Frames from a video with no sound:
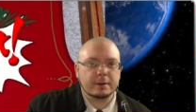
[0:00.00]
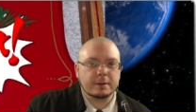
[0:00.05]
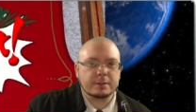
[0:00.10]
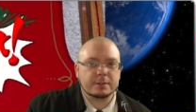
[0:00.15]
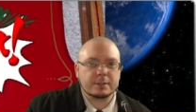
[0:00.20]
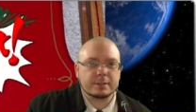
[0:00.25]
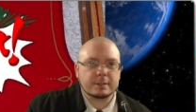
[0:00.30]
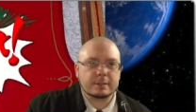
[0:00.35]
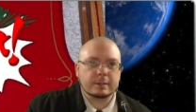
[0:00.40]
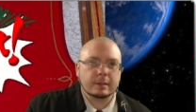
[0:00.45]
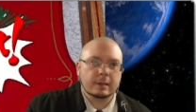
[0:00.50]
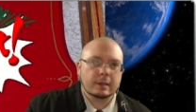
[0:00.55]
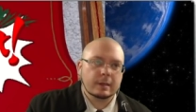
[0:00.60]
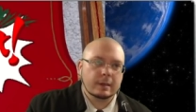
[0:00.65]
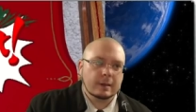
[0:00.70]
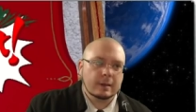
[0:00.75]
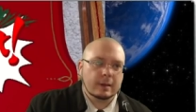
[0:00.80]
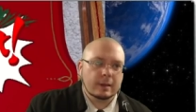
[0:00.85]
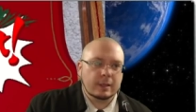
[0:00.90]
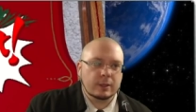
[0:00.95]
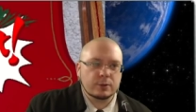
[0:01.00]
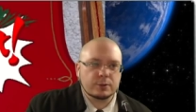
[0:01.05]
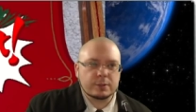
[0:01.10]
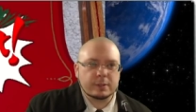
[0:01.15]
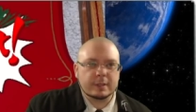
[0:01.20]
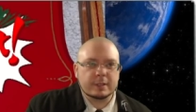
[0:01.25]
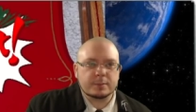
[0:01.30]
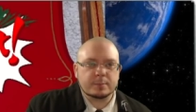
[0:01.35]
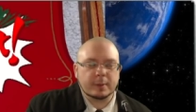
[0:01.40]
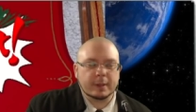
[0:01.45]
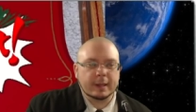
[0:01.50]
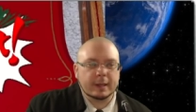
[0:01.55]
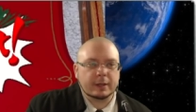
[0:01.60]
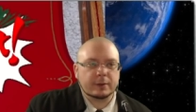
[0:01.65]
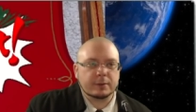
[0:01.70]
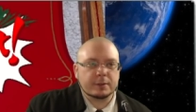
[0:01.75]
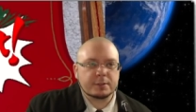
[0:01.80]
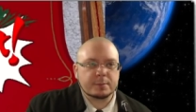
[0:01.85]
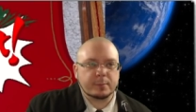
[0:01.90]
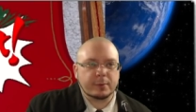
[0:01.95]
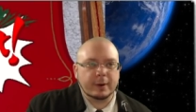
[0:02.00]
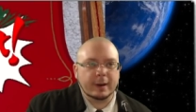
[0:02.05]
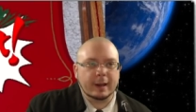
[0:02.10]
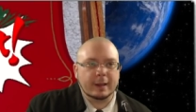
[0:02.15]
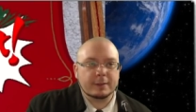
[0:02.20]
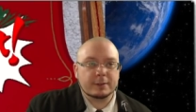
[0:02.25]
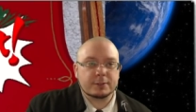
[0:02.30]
He's just Usually he's playing Chris Pratt.